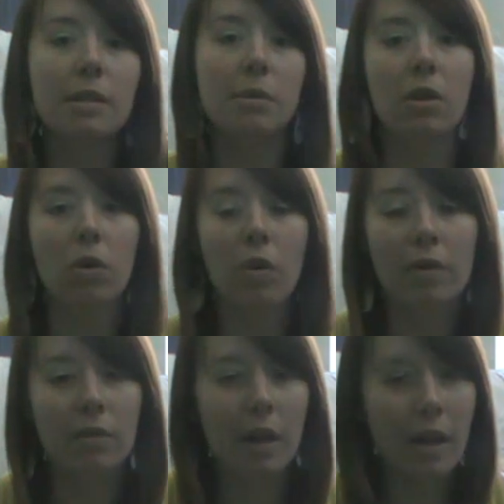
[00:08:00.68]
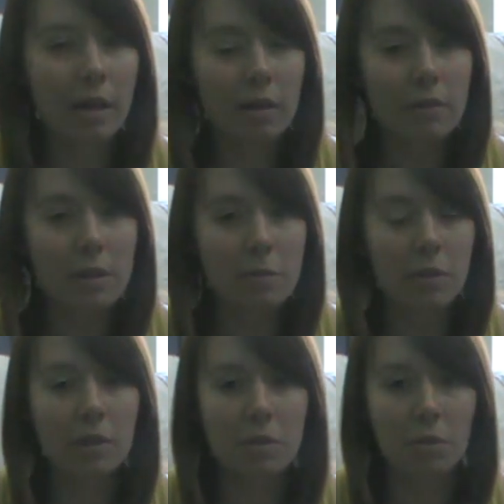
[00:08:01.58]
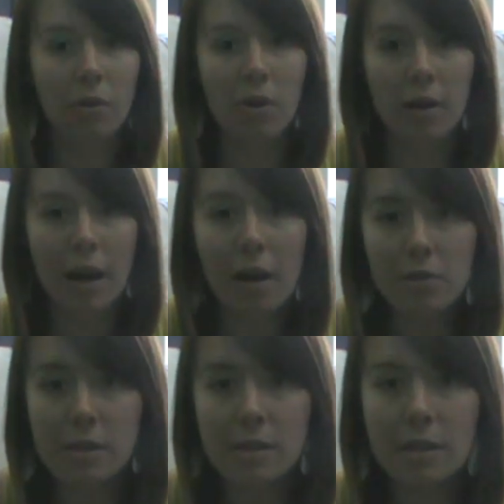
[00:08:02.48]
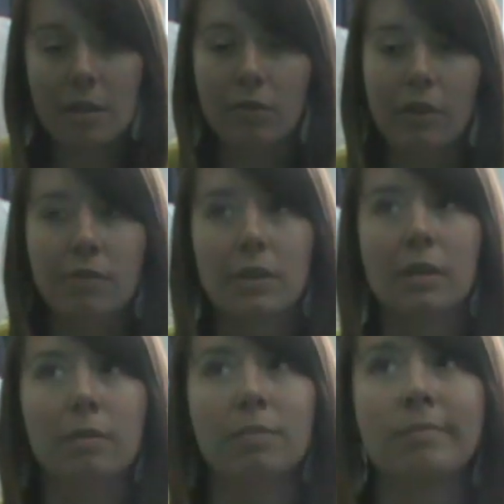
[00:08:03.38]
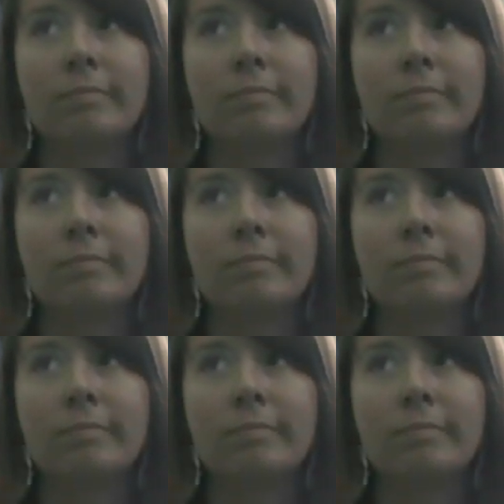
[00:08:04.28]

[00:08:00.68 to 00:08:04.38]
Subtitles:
let me know. I have a lot of experience with haunted houses. I've lived in